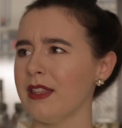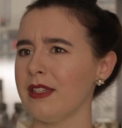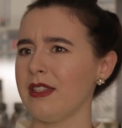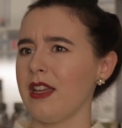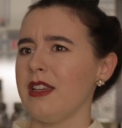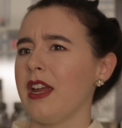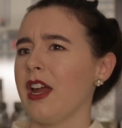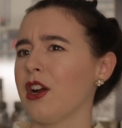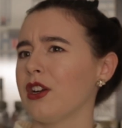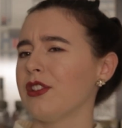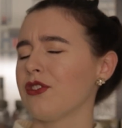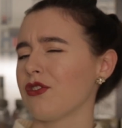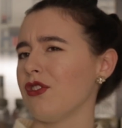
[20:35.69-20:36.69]
the
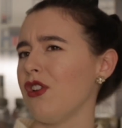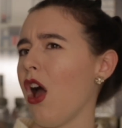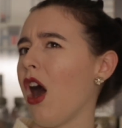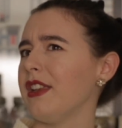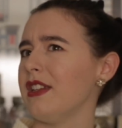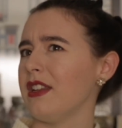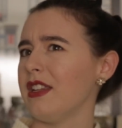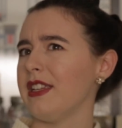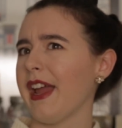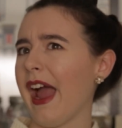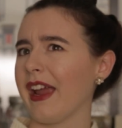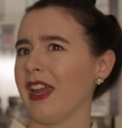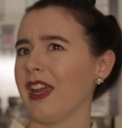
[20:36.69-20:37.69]
Zenterans are not done
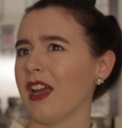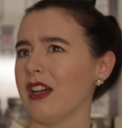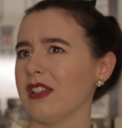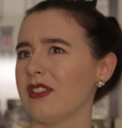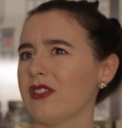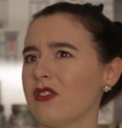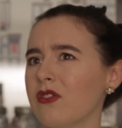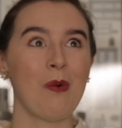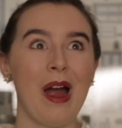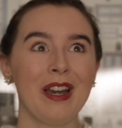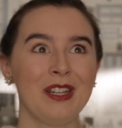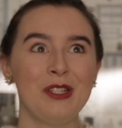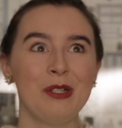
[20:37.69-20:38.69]
attacking us.
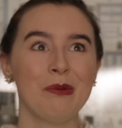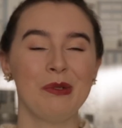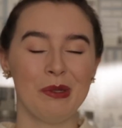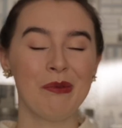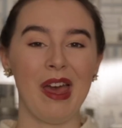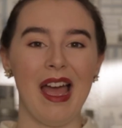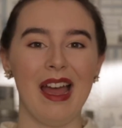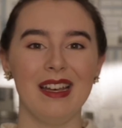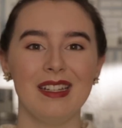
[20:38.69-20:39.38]
Why did you do that?